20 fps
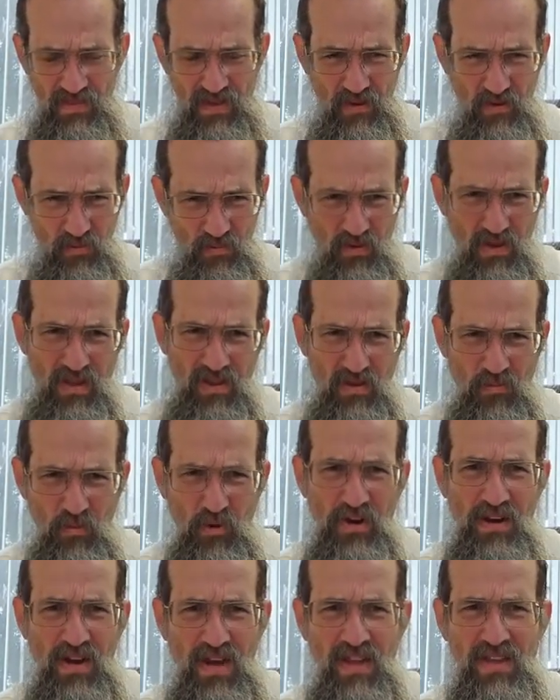
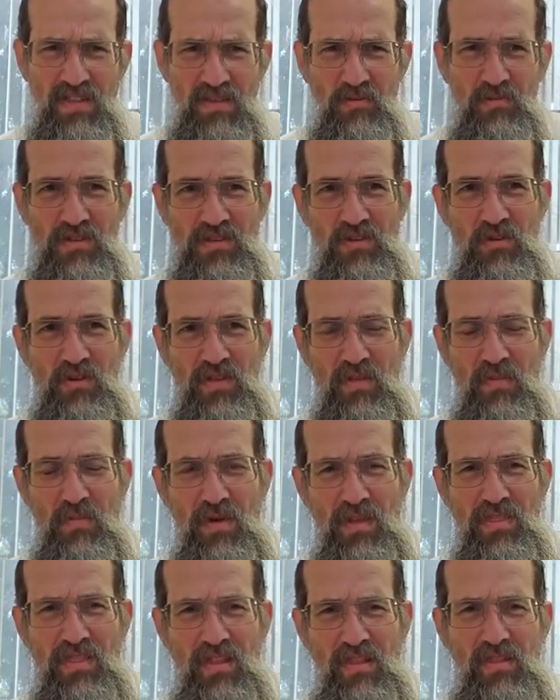one night. It was during
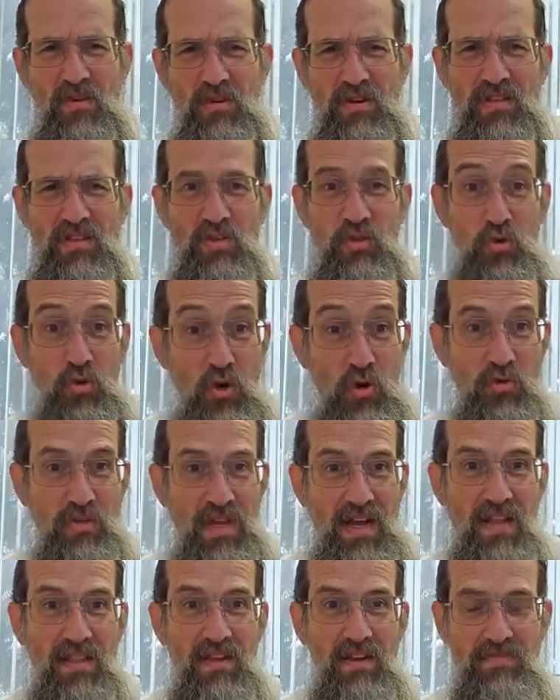Sukkot, the
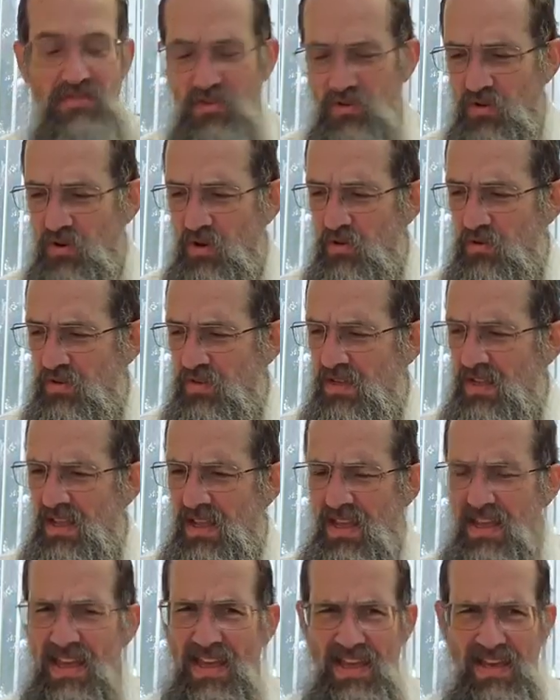holiday of Sukkot,
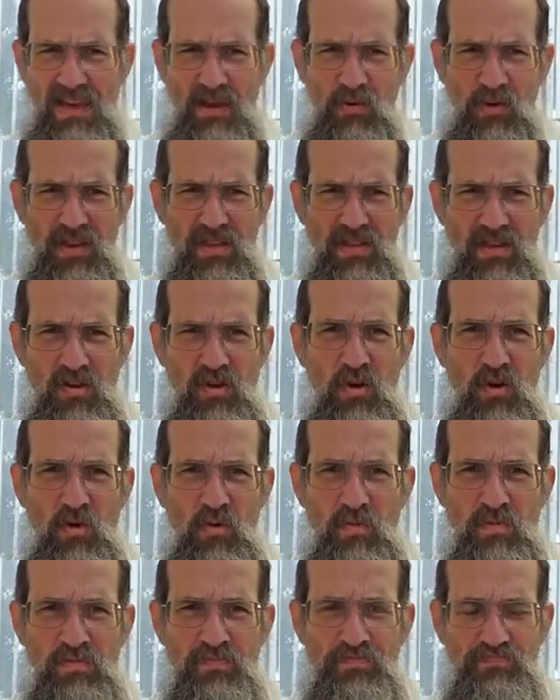and I wanted to
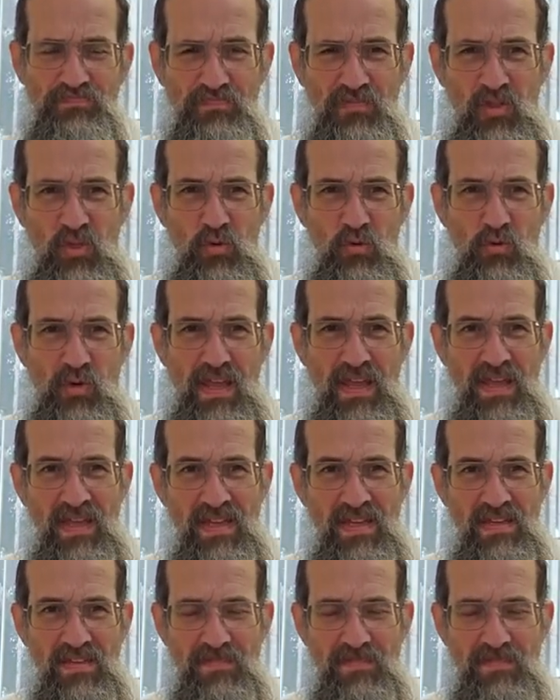go to a